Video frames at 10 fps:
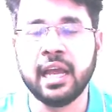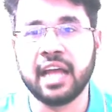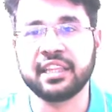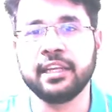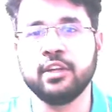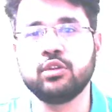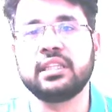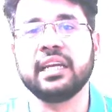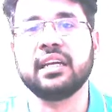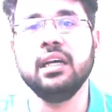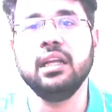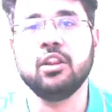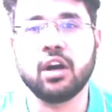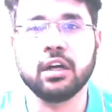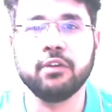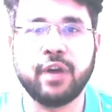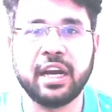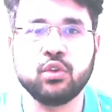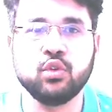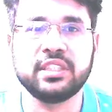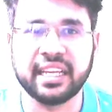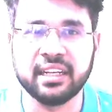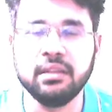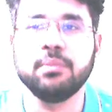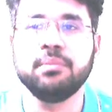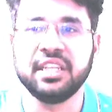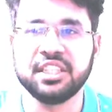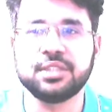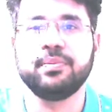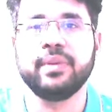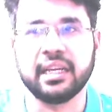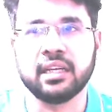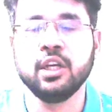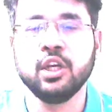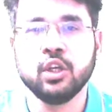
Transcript: and then you take a longer 5 to 10 minutes break.